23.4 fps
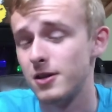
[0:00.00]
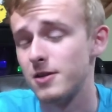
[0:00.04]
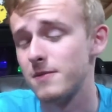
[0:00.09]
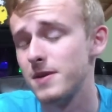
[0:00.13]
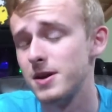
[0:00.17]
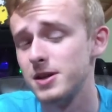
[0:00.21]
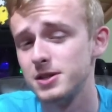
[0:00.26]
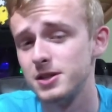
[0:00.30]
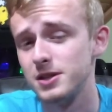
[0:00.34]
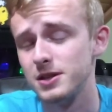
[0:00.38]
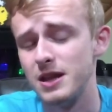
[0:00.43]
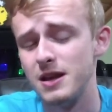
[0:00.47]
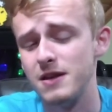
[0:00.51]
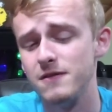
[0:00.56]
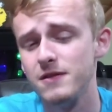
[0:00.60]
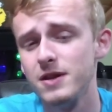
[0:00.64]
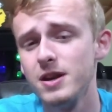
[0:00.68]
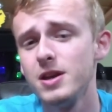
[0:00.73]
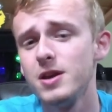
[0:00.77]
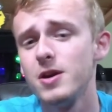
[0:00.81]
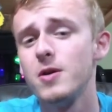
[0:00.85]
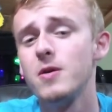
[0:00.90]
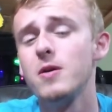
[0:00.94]
especially in that
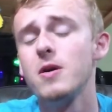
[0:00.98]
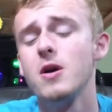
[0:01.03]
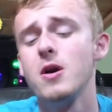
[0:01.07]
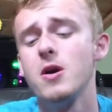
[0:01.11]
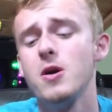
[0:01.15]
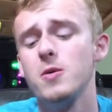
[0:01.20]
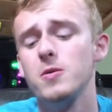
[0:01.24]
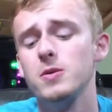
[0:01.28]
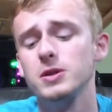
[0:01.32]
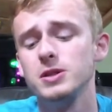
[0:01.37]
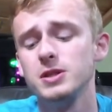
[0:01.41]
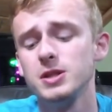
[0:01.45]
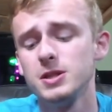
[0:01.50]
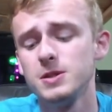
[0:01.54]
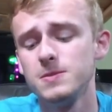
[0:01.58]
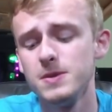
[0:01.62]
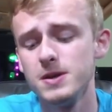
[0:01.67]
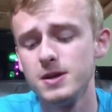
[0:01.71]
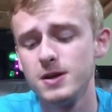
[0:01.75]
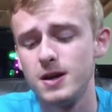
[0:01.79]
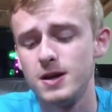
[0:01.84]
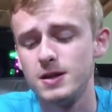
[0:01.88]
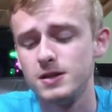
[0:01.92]
video, was just
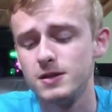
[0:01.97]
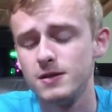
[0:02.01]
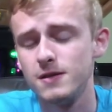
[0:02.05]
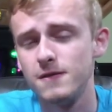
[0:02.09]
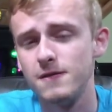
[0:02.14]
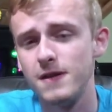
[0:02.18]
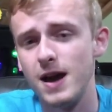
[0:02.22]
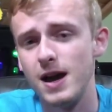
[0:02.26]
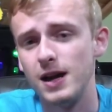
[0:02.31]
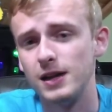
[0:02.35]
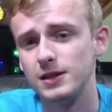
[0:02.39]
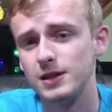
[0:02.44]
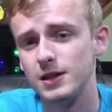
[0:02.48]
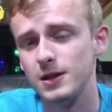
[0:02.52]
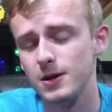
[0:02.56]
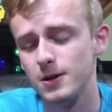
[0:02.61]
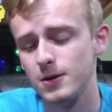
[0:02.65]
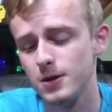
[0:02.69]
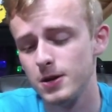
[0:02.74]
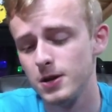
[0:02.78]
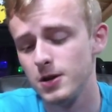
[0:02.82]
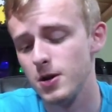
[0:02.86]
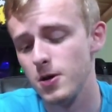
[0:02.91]
because of the fact that,
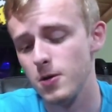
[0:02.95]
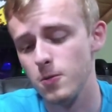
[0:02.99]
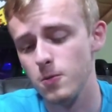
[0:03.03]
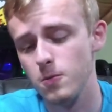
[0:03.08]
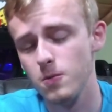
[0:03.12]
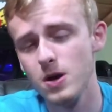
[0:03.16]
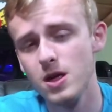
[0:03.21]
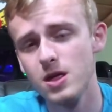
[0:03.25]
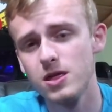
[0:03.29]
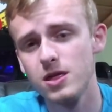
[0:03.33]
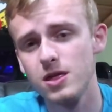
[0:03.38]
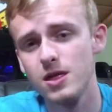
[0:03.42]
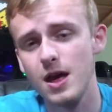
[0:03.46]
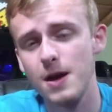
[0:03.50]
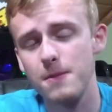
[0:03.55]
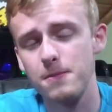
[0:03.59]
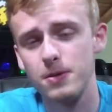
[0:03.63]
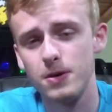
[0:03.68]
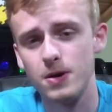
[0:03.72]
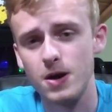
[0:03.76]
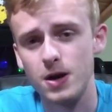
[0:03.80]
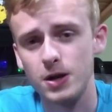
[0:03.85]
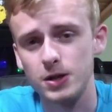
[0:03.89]
you know, with that
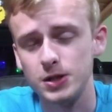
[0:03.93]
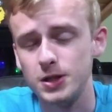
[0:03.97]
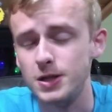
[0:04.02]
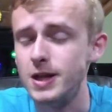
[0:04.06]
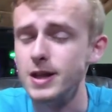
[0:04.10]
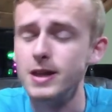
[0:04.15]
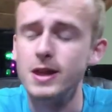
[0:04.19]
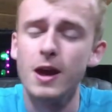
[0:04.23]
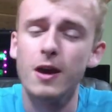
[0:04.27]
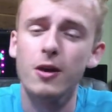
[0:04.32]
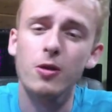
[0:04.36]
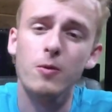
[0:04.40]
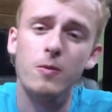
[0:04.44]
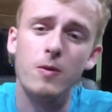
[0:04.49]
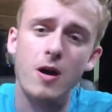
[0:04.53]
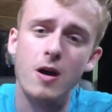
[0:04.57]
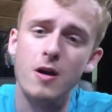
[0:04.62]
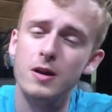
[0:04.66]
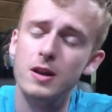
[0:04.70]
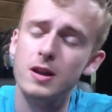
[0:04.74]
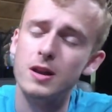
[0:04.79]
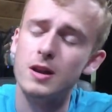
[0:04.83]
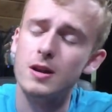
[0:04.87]
production, it takes a
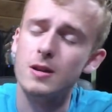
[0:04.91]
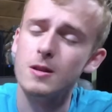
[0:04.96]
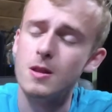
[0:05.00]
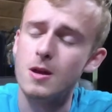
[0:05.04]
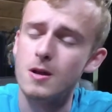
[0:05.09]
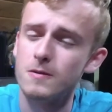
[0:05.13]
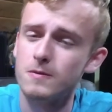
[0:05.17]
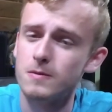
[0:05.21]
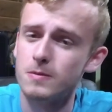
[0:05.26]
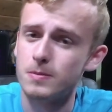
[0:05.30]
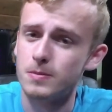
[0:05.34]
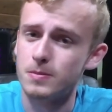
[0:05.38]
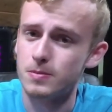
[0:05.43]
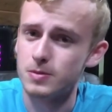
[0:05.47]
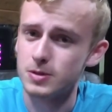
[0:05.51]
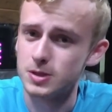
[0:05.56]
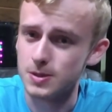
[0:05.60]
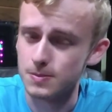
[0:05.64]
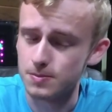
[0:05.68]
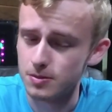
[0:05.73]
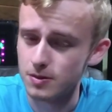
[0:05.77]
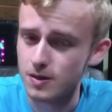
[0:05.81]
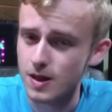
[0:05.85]
while to get enough
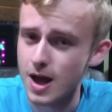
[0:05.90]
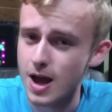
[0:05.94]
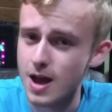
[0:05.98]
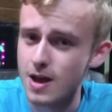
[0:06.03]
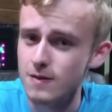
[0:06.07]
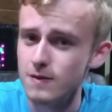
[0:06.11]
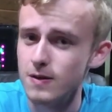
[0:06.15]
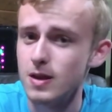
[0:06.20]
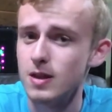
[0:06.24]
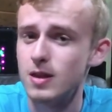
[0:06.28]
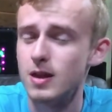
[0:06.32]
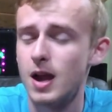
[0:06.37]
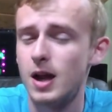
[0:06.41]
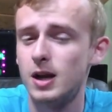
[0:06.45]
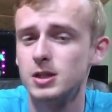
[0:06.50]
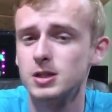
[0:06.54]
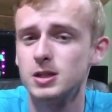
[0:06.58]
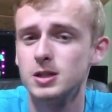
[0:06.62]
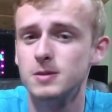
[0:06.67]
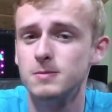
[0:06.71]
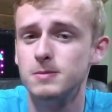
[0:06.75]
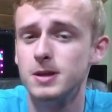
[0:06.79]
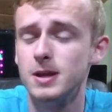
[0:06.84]
supply of it to
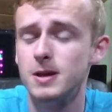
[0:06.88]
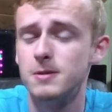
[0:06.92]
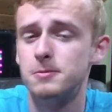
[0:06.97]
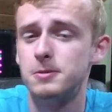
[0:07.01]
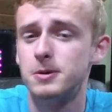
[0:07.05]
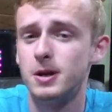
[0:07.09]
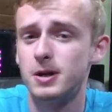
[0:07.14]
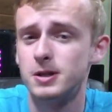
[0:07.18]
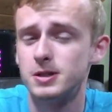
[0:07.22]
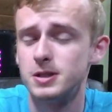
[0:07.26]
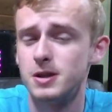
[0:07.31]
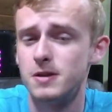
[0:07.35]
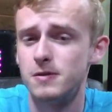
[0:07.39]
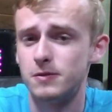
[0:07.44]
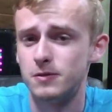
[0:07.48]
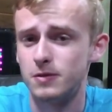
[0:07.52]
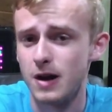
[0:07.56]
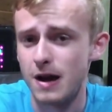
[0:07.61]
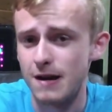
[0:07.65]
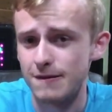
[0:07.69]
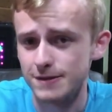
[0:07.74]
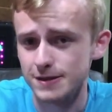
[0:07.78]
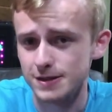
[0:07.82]
actually begin production of
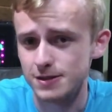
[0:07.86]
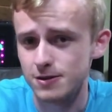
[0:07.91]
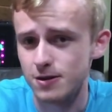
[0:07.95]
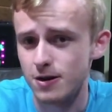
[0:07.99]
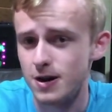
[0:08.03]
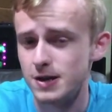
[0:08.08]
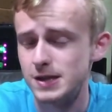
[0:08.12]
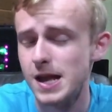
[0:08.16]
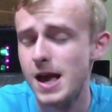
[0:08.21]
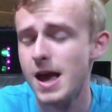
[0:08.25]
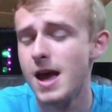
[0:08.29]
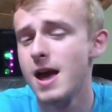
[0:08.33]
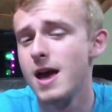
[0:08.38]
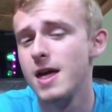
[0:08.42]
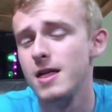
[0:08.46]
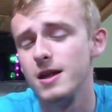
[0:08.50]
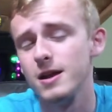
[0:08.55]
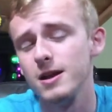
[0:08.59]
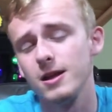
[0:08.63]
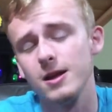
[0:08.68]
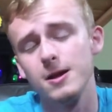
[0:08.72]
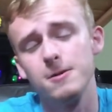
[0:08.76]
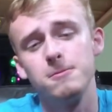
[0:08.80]
graphics cards, and
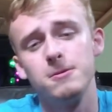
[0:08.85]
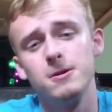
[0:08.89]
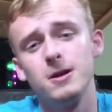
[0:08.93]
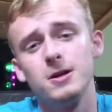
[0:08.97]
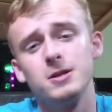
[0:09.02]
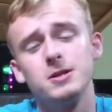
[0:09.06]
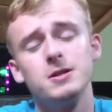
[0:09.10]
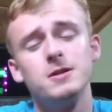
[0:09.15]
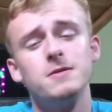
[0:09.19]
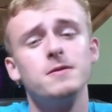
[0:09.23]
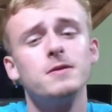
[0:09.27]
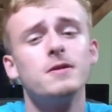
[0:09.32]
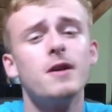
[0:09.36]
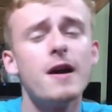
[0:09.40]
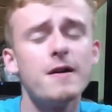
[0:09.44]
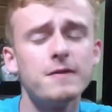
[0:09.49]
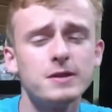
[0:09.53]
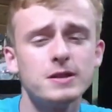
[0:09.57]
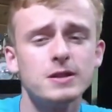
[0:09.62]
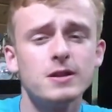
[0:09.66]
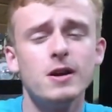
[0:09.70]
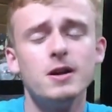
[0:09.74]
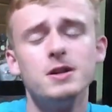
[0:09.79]
then to get production of
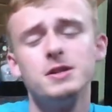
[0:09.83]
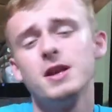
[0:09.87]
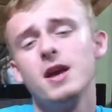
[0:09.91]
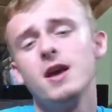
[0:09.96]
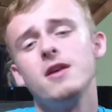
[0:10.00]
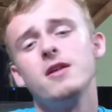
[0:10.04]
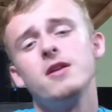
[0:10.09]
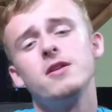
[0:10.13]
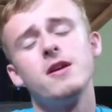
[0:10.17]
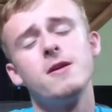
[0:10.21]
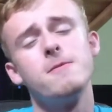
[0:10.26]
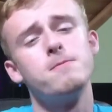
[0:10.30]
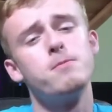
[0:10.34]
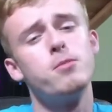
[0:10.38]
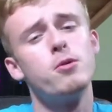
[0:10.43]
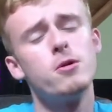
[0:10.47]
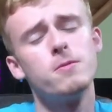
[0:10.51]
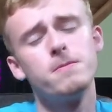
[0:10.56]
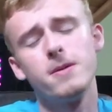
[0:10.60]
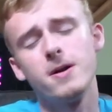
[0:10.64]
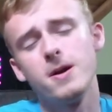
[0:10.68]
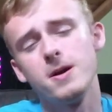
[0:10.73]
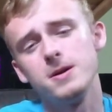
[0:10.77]
graphics cards, and you have
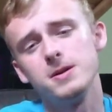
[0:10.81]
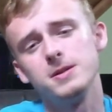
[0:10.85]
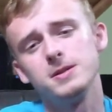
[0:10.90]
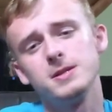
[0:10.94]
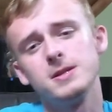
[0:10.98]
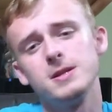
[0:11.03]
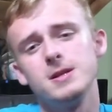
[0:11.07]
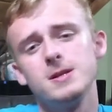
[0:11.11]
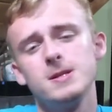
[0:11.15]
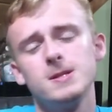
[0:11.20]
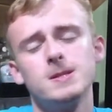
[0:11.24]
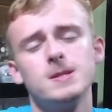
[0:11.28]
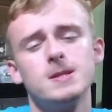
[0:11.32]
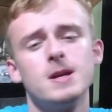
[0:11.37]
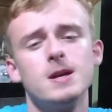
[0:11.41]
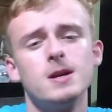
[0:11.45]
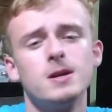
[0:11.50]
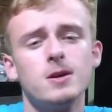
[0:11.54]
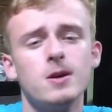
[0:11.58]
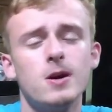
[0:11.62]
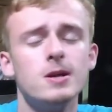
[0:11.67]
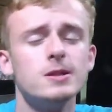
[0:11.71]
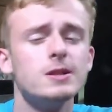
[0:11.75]
board partners that need to
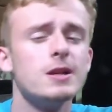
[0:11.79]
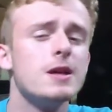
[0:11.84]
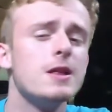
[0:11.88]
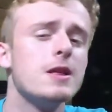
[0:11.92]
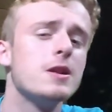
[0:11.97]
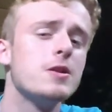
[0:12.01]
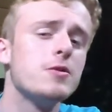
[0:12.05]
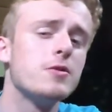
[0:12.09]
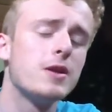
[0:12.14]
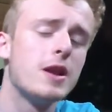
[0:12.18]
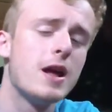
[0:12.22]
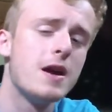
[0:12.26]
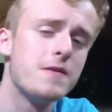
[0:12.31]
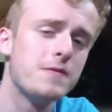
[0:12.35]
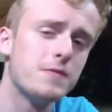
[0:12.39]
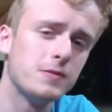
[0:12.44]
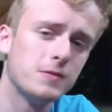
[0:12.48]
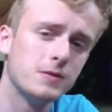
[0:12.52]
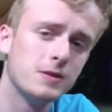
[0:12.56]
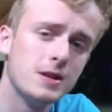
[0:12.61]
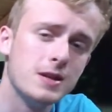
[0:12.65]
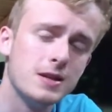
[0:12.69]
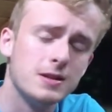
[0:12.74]
design cards, and then you can have
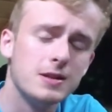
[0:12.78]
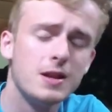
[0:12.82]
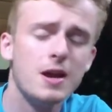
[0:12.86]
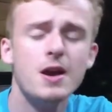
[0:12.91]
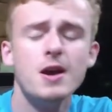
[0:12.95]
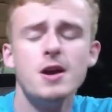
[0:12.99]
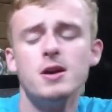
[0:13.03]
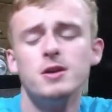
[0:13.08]
release.